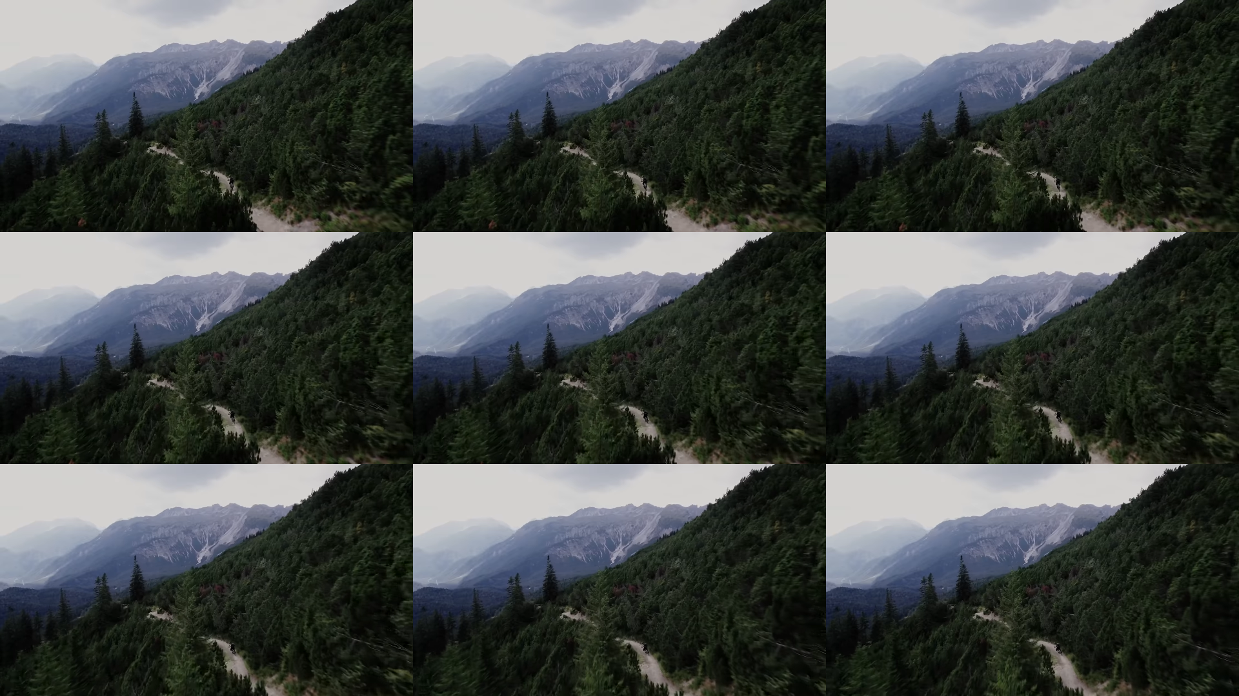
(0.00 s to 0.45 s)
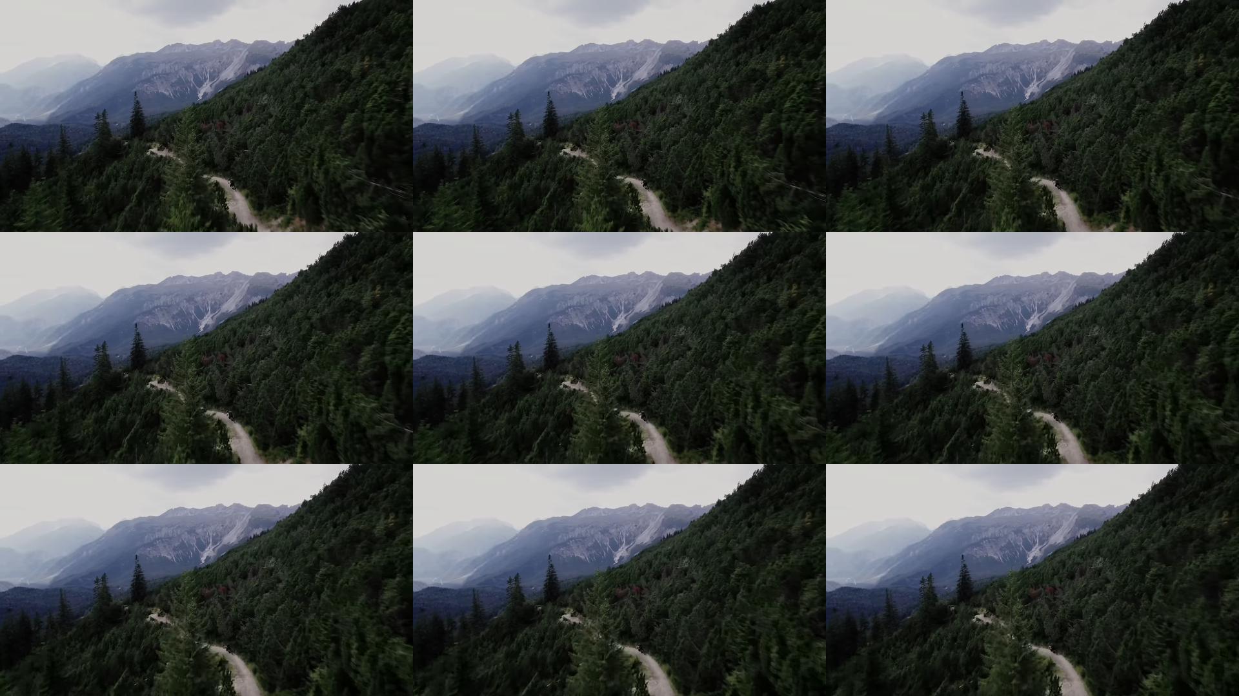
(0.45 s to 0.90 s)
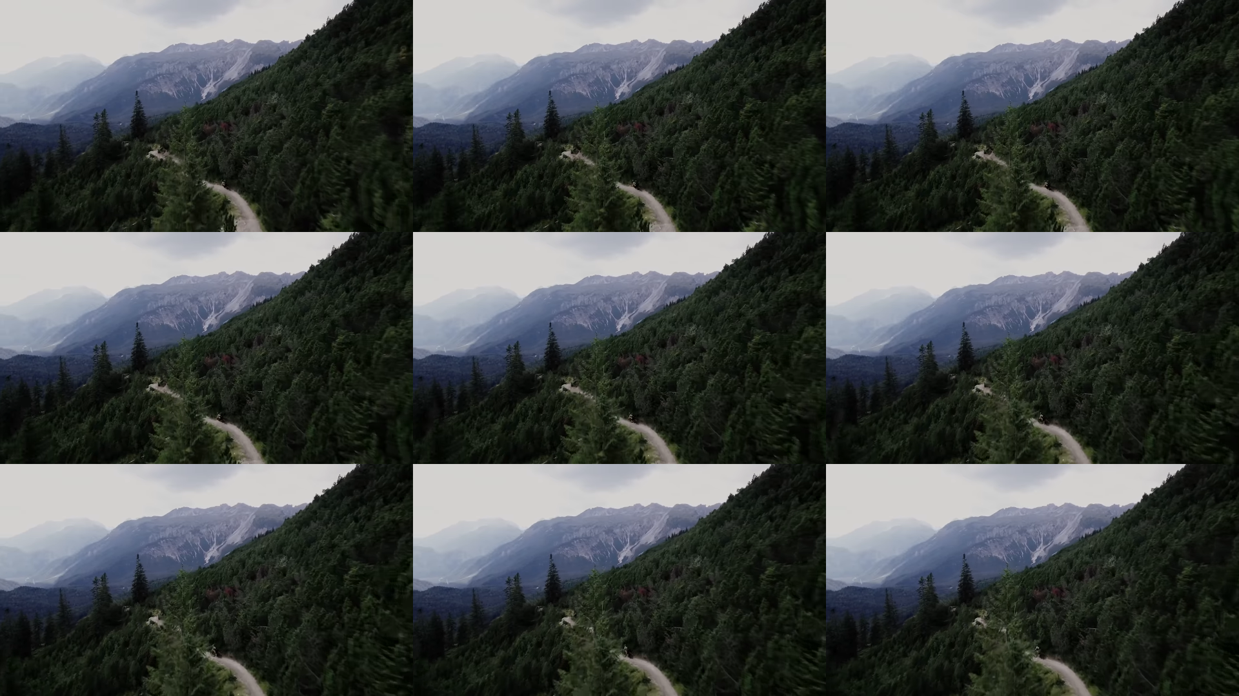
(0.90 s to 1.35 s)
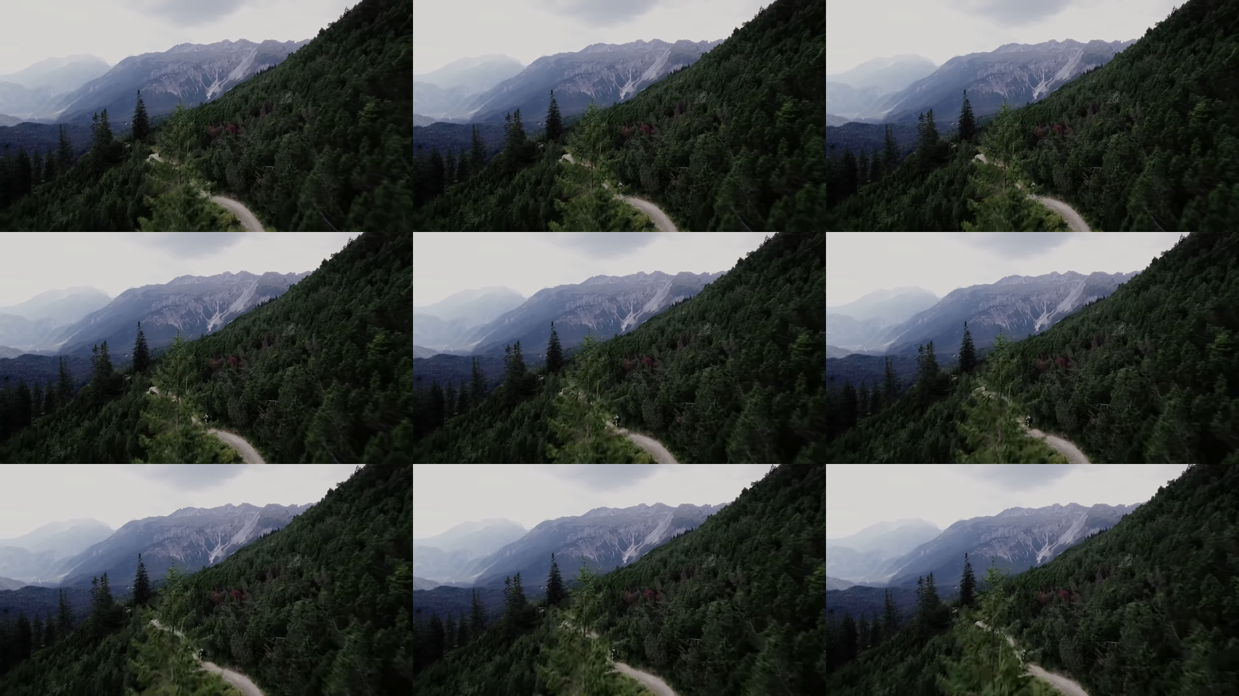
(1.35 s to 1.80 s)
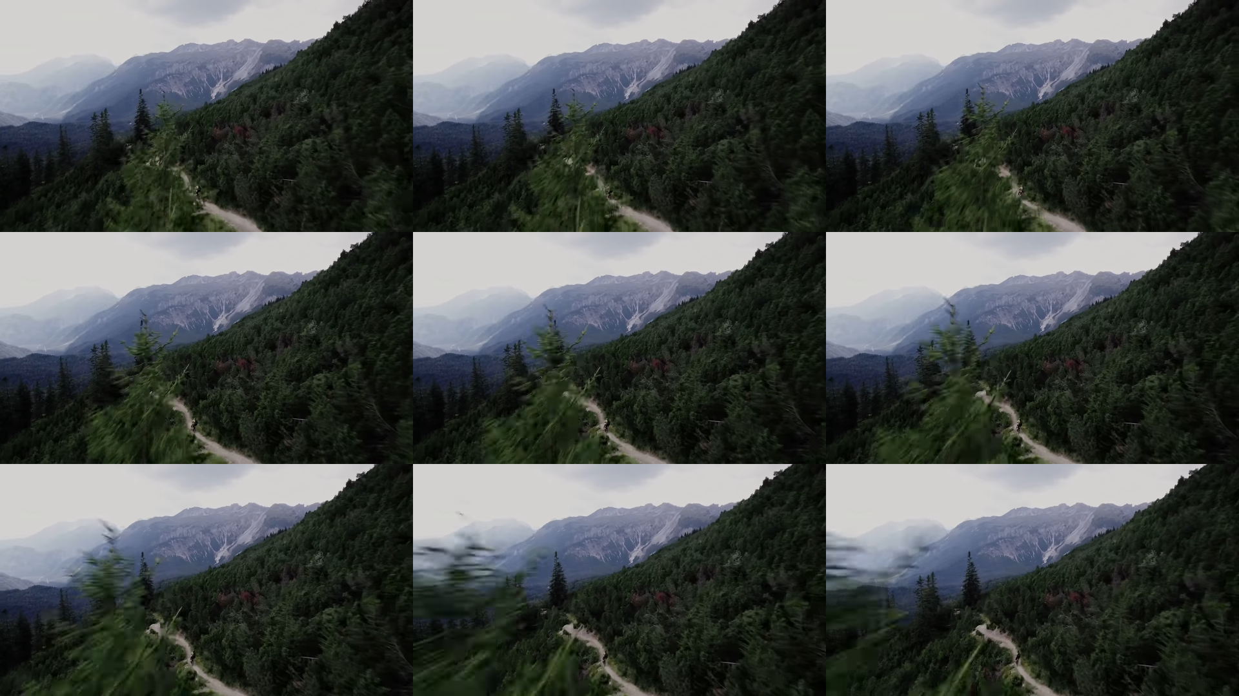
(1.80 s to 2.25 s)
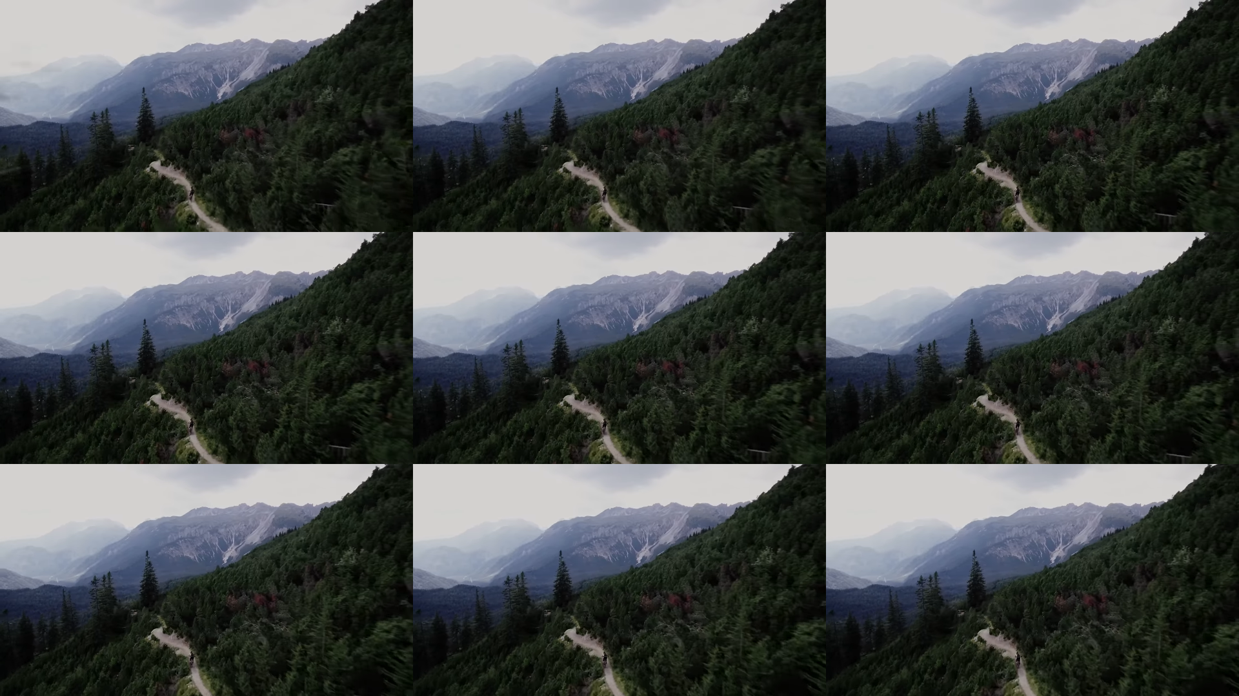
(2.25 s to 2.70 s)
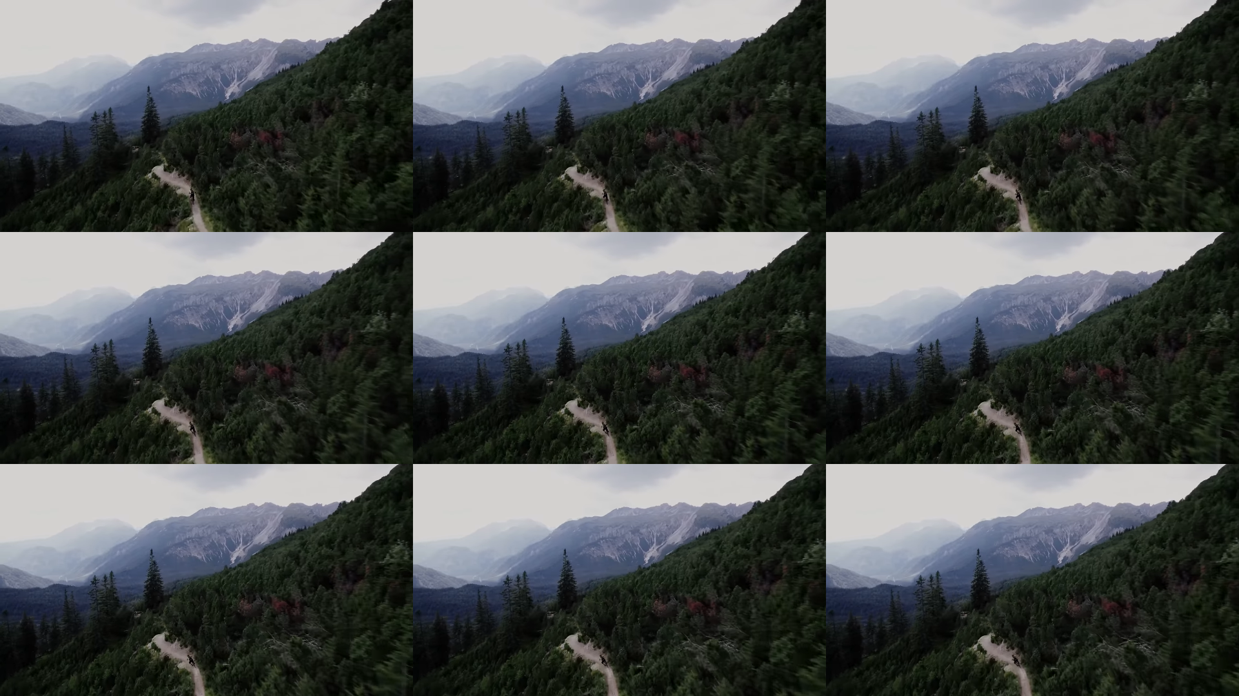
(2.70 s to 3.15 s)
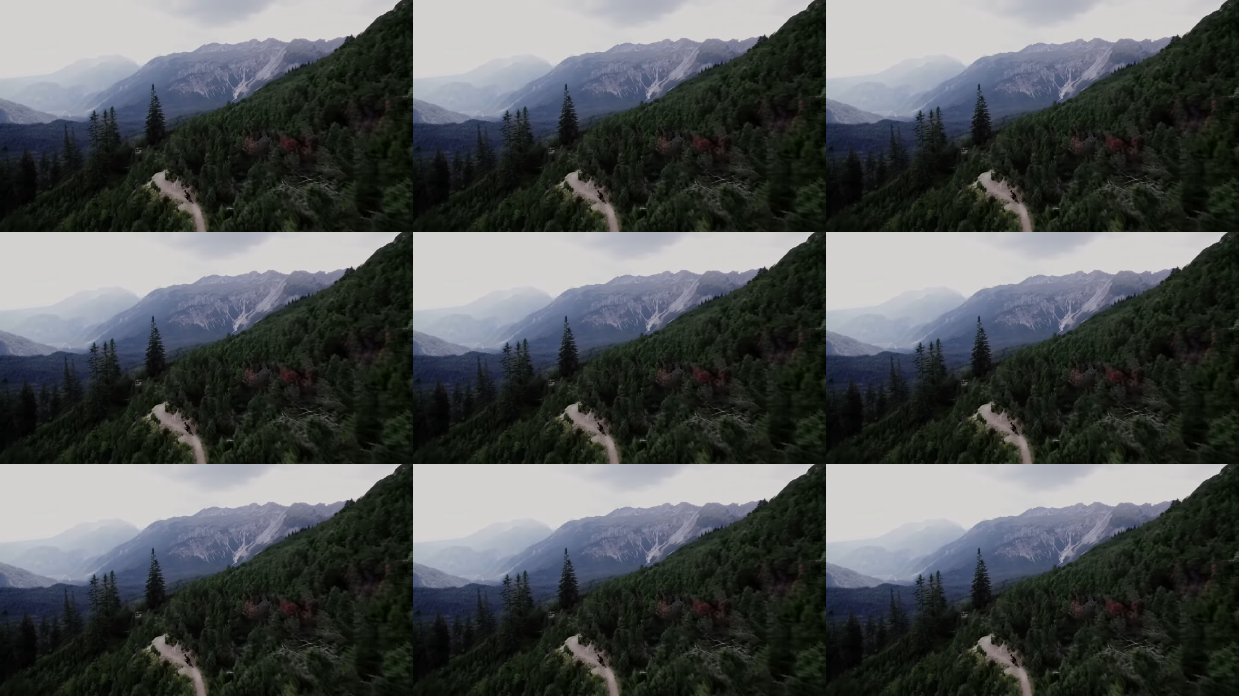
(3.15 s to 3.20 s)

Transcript: (no speaker visible)